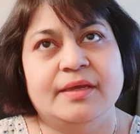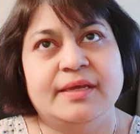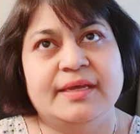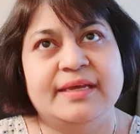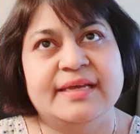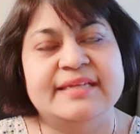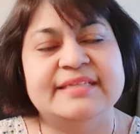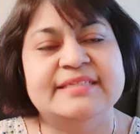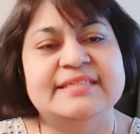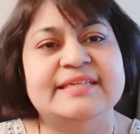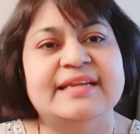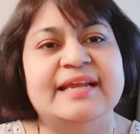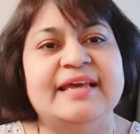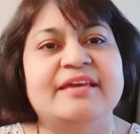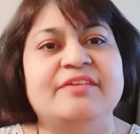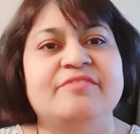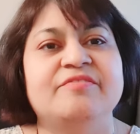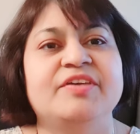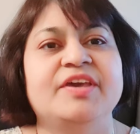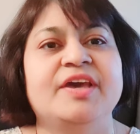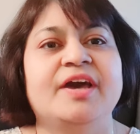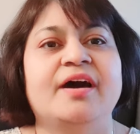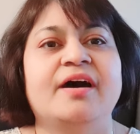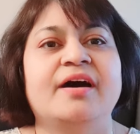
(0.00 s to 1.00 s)
It's like
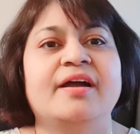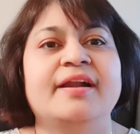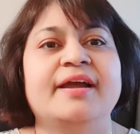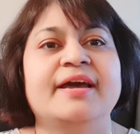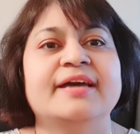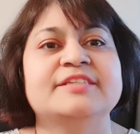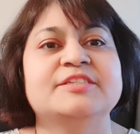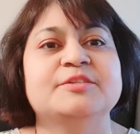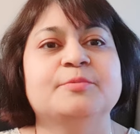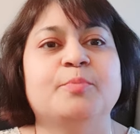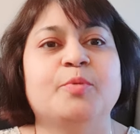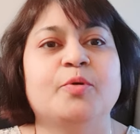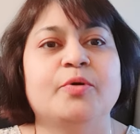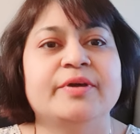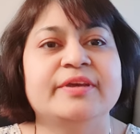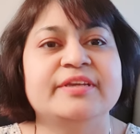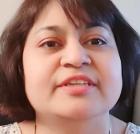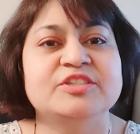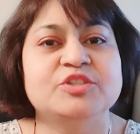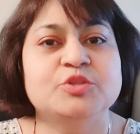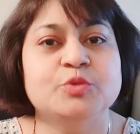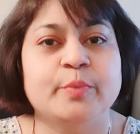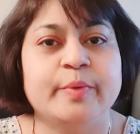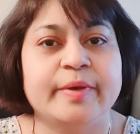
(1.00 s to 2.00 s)
we are at a
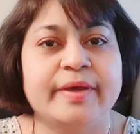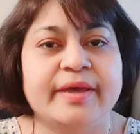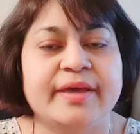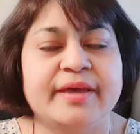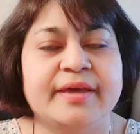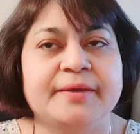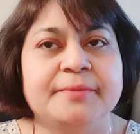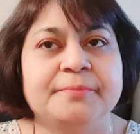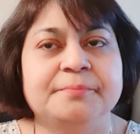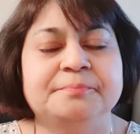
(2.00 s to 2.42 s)
point where